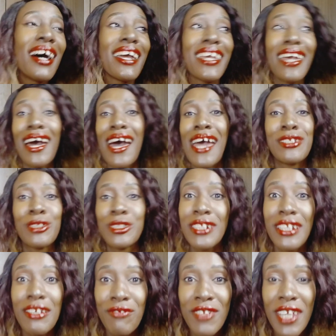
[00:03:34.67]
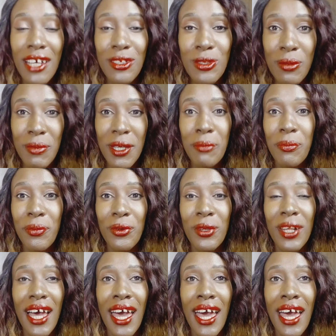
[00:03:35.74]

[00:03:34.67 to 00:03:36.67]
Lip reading: Yeah, I don't live near a swimming pool.